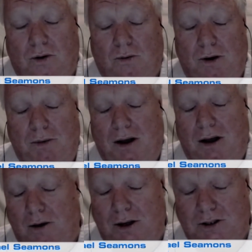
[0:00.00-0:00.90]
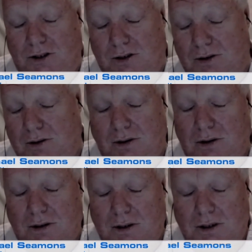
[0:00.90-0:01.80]
when we go into
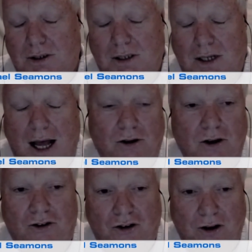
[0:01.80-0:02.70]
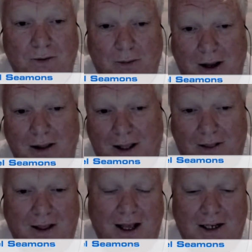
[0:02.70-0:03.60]
YouTube, there'll be a link
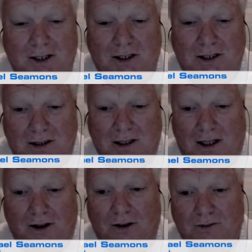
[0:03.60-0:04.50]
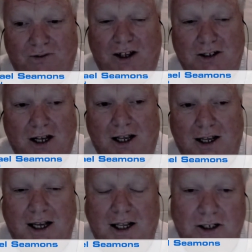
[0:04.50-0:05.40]
there to click on for you, so you can
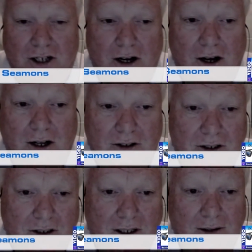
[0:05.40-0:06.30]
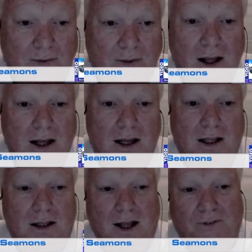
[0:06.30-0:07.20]
get your show notes easily.
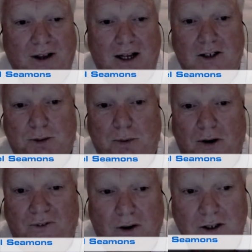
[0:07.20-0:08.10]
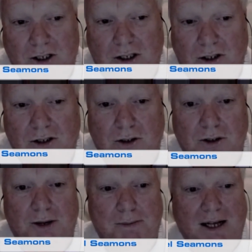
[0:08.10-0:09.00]
Don't forget Spotify. Just search
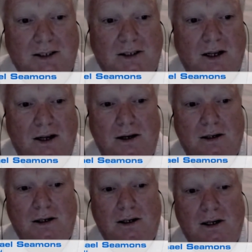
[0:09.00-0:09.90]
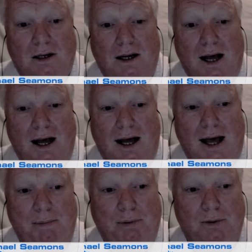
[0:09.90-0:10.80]
Aussie Mac Zone,
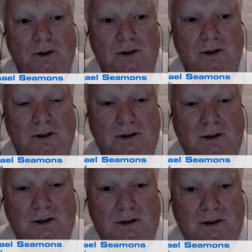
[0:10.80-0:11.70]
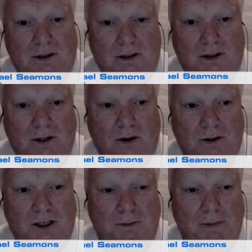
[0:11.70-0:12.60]
Apple News,
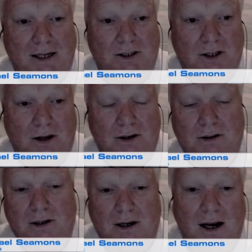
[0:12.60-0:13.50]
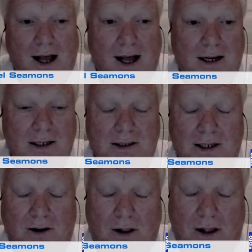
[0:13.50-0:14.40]
Aussie Mac Zone, and Hardest,
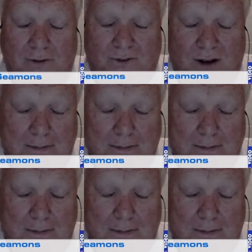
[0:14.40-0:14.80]
and I'll have